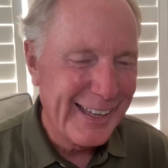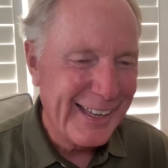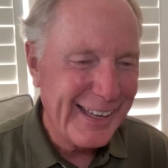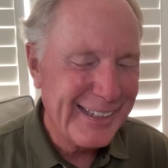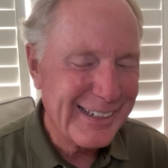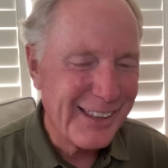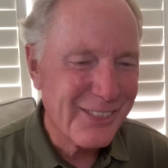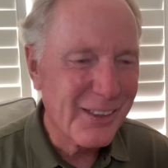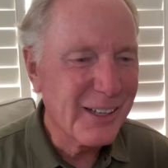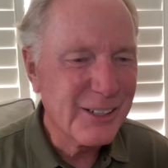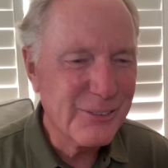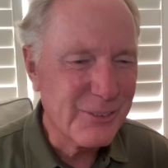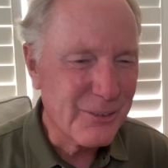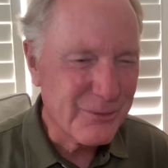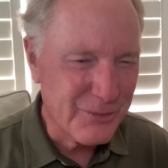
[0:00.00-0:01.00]
And I thought
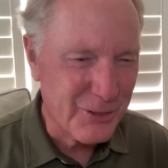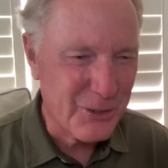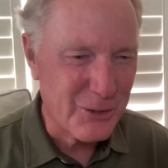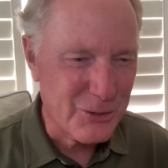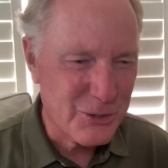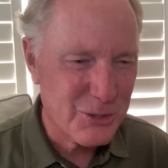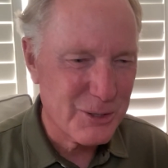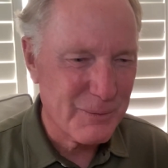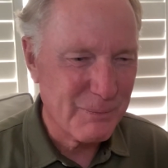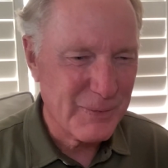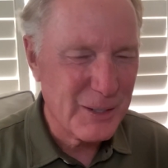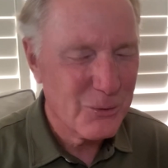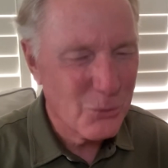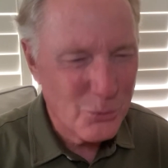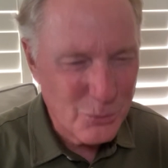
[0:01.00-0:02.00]
of a verse,
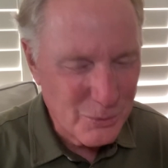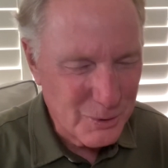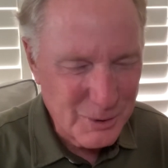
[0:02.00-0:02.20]
an old,